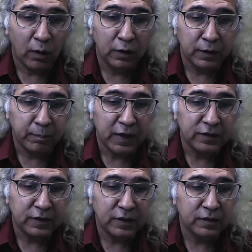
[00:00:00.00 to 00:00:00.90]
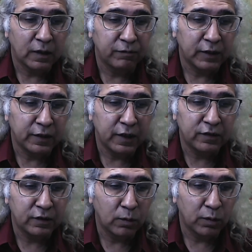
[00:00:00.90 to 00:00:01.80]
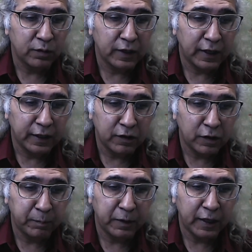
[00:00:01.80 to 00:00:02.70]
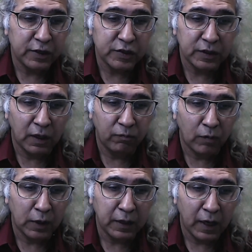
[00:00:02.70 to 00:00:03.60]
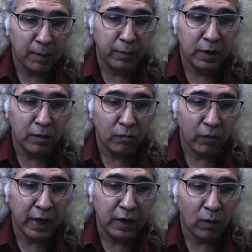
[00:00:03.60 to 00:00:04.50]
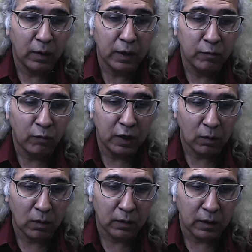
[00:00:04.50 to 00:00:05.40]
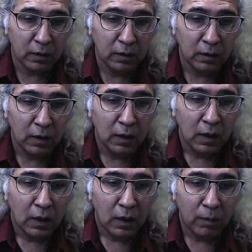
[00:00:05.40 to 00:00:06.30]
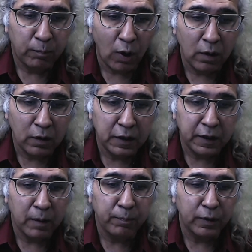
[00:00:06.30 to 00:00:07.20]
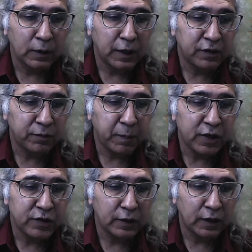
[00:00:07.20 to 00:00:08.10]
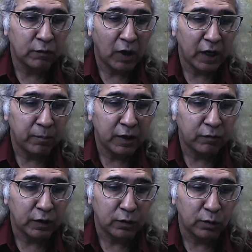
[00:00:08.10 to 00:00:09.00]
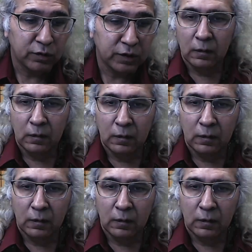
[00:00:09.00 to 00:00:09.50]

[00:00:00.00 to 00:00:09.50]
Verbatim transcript: the basis of the discourse and interpretation of what happened when or in what order? A broader temporal and spatial environment for those events.